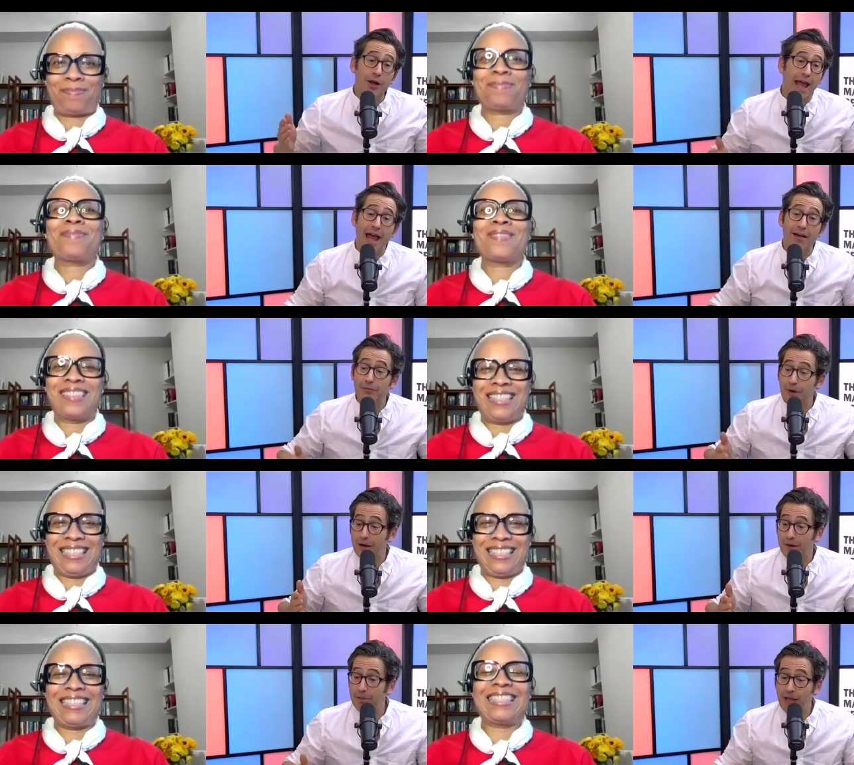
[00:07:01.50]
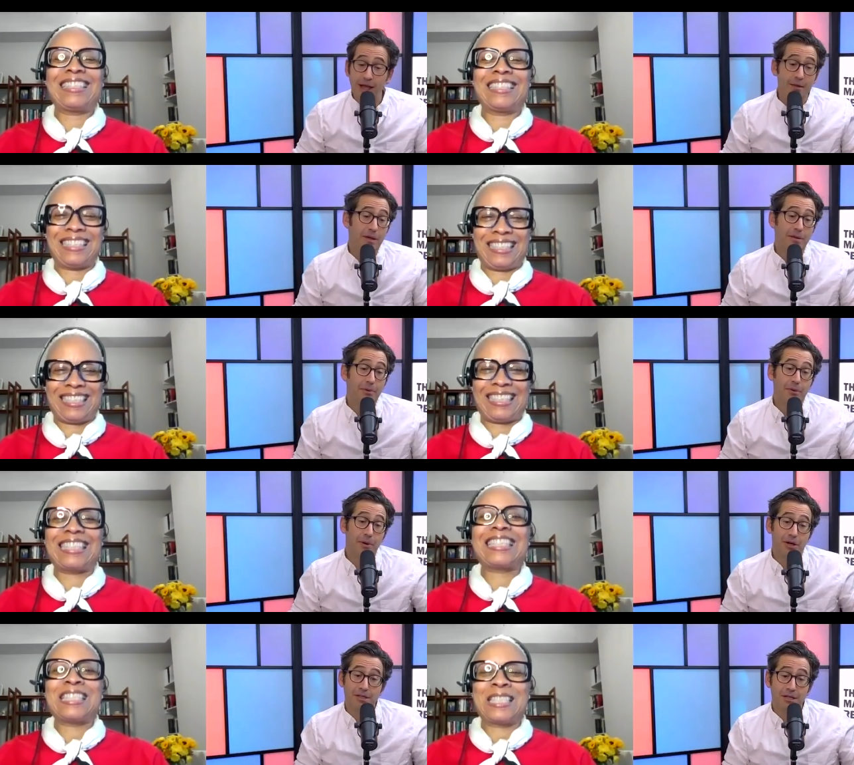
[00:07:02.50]
Speaker 1: to have uh, Black people
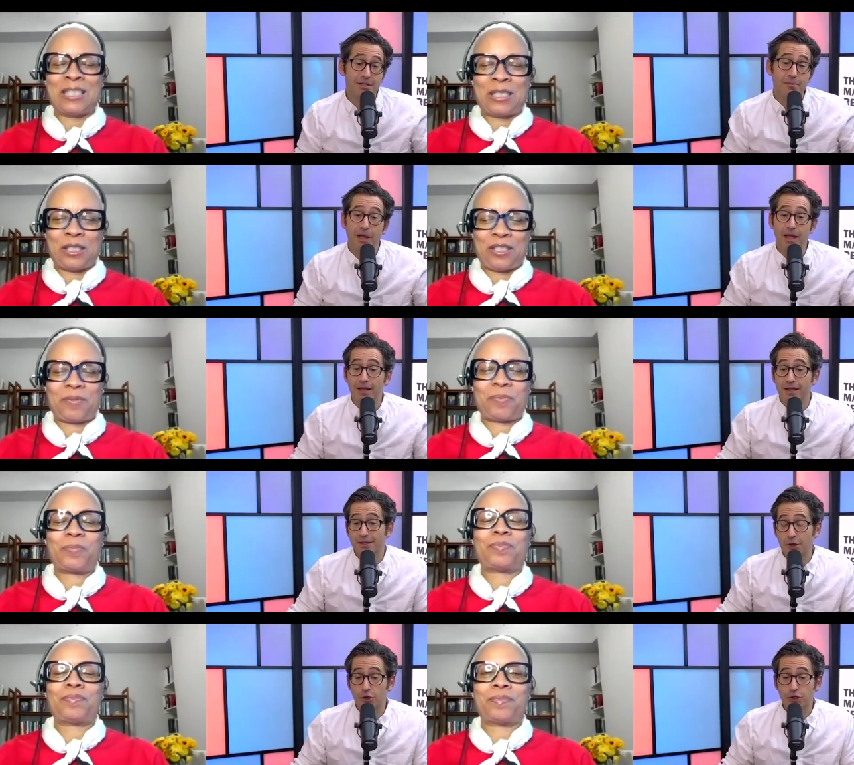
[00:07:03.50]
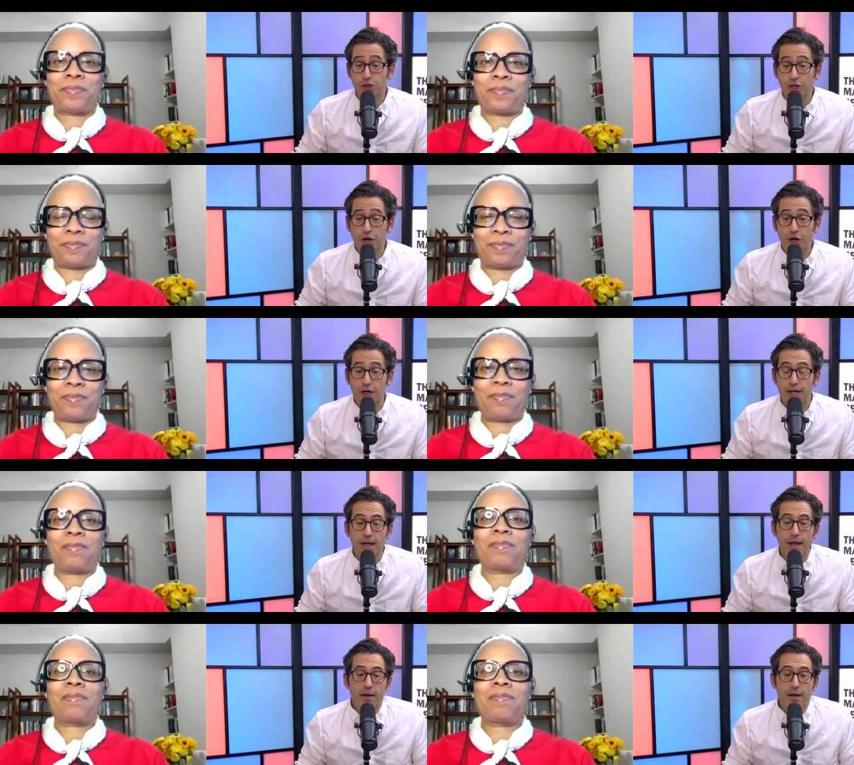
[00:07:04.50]
participate in Social Security,